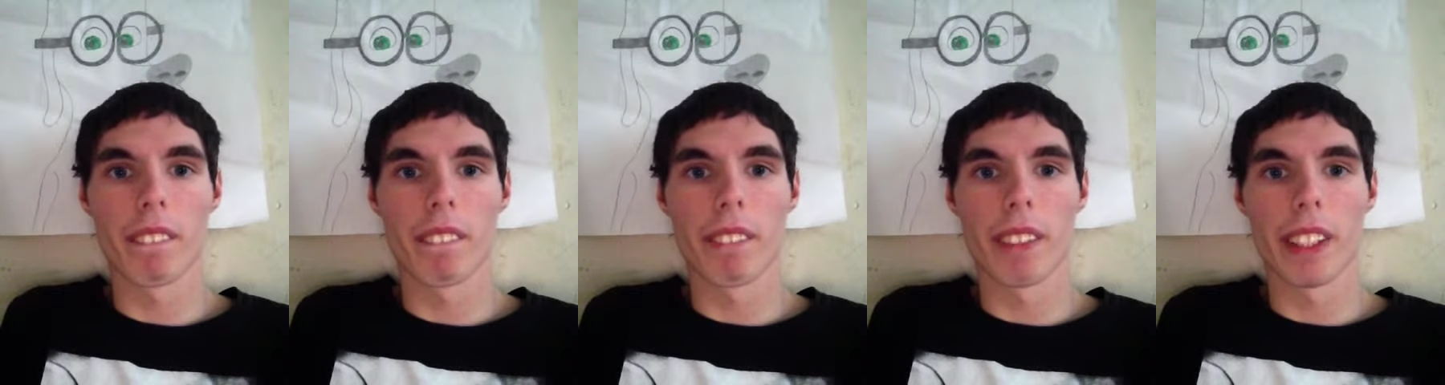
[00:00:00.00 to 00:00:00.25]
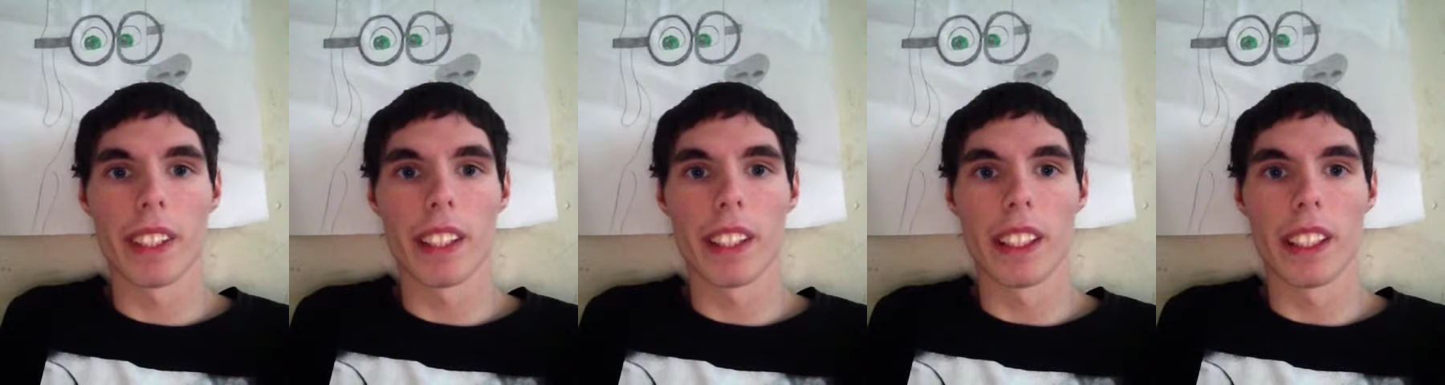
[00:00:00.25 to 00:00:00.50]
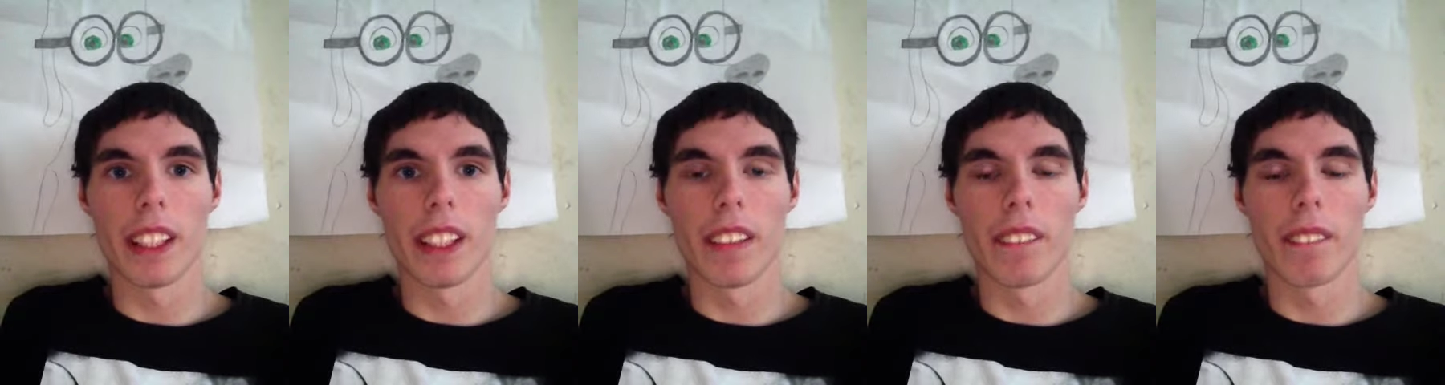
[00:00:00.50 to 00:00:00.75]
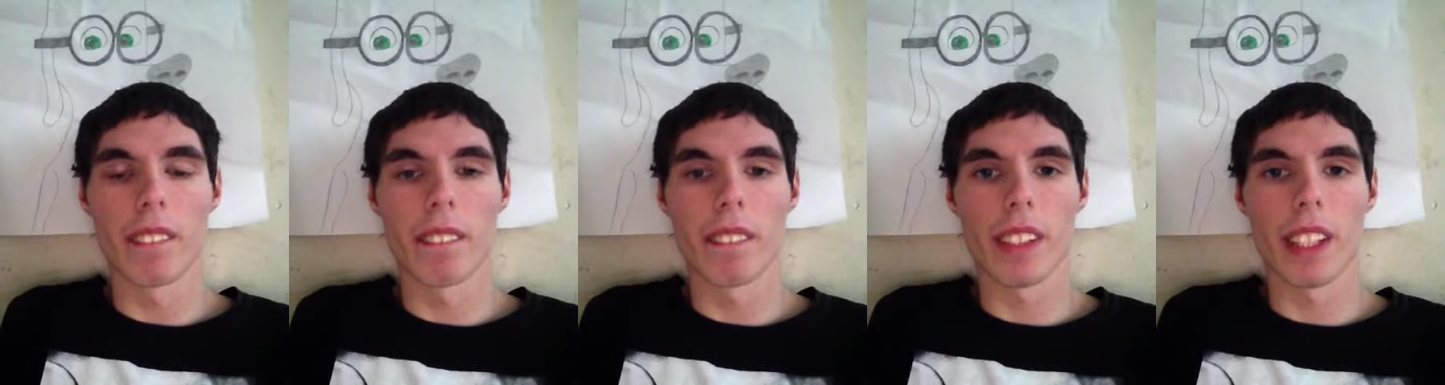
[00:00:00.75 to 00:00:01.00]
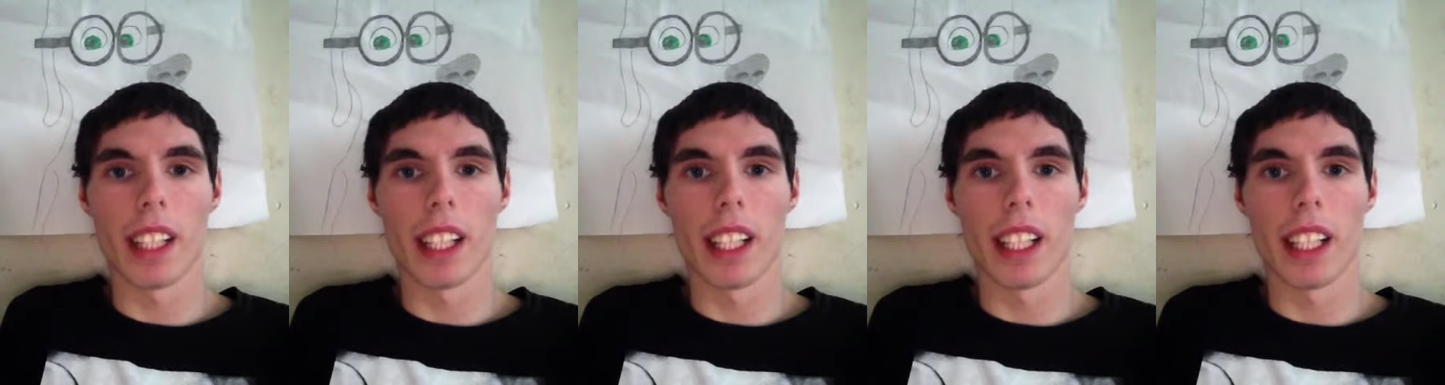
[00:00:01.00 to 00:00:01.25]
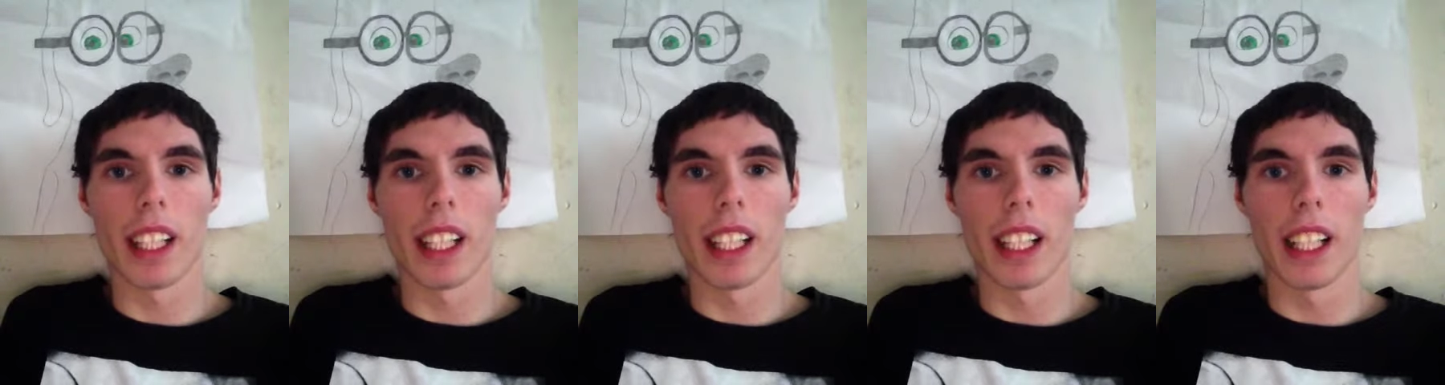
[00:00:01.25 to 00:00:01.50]
But
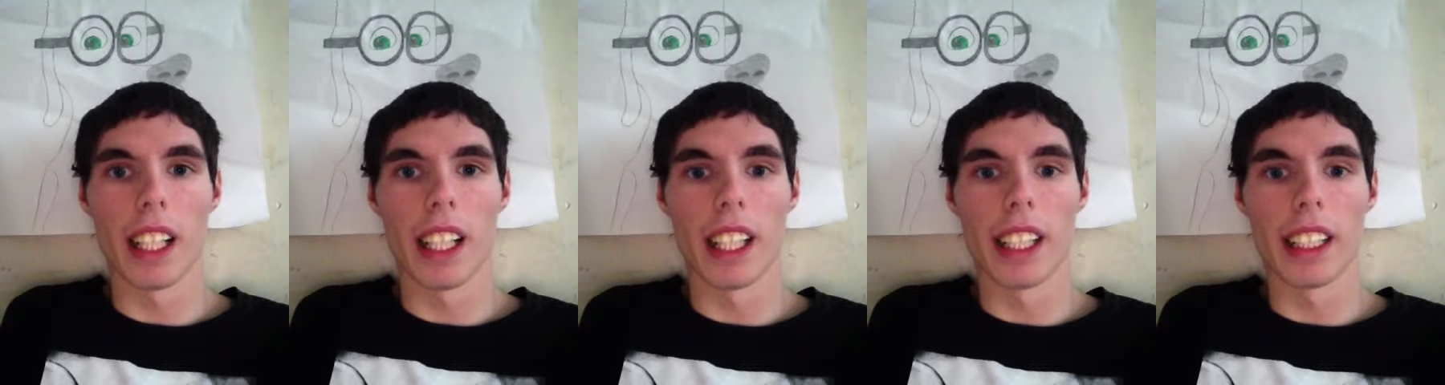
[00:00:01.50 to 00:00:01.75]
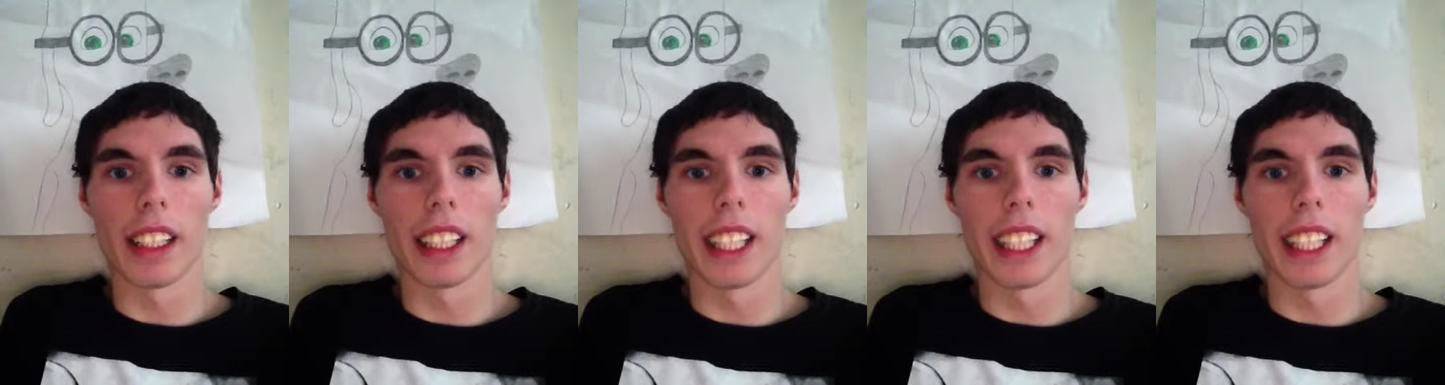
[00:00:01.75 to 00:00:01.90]
I